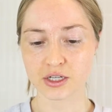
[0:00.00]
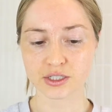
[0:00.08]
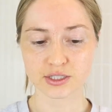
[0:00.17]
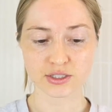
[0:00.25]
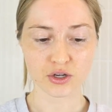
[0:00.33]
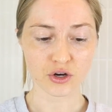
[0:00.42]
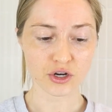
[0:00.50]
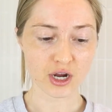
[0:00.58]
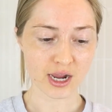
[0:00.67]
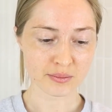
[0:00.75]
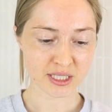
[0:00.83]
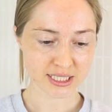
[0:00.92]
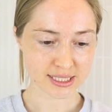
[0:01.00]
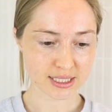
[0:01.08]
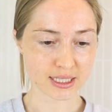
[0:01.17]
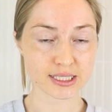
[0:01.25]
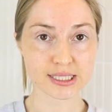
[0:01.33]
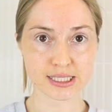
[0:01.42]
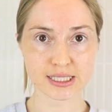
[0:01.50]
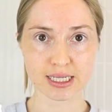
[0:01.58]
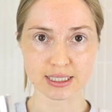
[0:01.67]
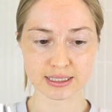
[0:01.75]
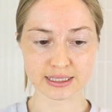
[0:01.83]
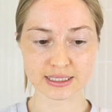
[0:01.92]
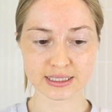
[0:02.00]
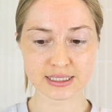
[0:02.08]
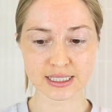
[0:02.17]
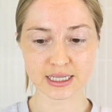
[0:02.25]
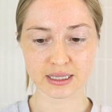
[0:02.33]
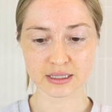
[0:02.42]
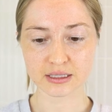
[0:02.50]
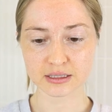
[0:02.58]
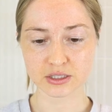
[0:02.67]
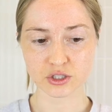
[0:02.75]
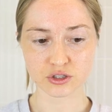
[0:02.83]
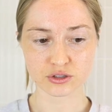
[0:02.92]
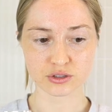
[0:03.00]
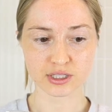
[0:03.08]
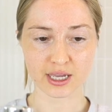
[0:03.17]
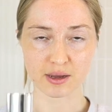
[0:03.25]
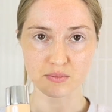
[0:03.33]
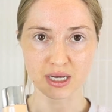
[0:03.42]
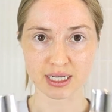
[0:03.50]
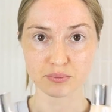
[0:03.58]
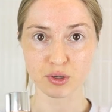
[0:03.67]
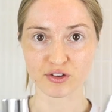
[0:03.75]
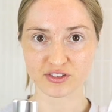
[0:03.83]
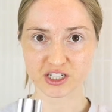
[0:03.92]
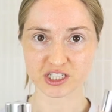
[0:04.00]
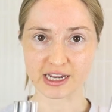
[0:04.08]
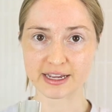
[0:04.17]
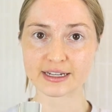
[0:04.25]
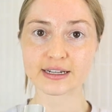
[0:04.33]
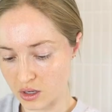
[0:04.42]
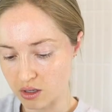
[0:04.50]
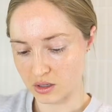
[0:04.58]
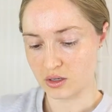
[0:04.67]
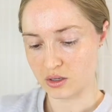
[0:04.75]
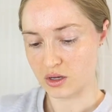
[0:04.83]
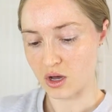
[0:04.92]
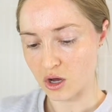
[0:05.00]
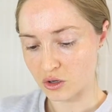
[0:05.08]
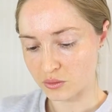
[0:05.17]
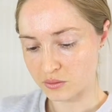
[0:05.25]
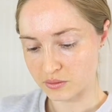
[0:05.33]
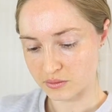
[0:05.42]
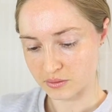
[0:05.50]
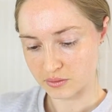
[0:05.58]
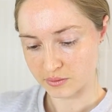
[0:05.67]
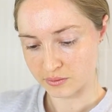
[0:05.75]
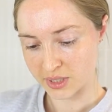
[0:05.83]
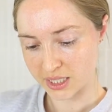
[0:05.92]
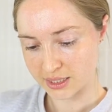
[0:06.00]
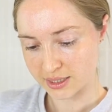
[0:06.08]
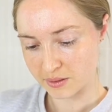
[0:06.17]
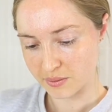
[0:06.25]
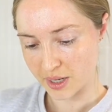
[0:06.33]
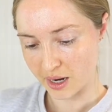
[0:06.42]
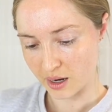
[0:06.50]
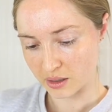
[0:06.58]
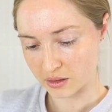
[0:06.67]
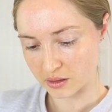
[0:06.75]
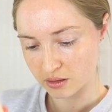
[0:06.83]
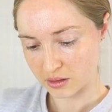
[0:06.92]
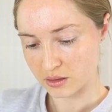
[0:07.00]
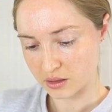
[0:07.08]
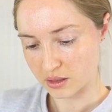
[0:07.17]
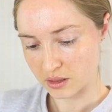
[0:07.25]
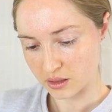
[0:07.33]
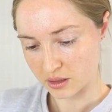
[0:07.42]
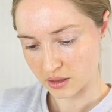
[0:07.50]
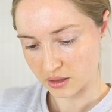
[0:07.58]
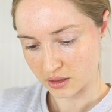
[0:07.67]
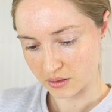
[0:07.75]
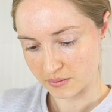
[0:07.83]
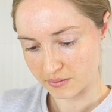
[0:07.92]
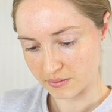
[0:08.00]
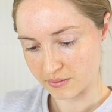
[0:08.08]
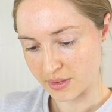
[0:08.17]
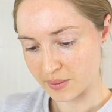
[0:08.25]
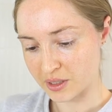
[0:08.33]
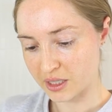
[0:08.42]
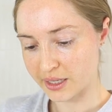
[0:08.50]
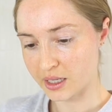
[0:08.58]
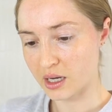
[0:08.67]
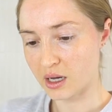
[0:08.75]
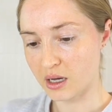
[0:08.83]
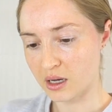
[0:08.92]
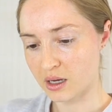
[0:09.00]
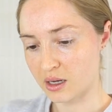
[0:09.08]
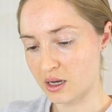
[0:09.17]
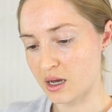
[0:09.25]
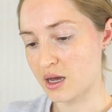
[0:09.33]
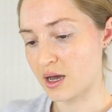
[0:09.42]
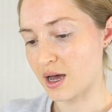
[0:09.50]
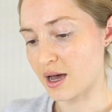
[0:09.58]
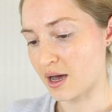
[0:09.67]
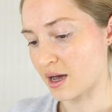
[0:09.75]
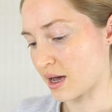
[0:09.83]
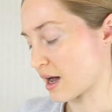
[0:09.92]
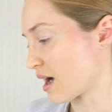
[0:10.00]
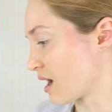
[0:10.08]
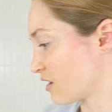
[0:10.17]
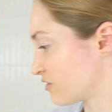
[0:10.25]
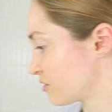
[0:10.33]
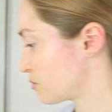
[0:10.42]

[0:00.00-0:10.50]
So I mix custard and linen together to get my perfect shade. I'll mix about maybe like half a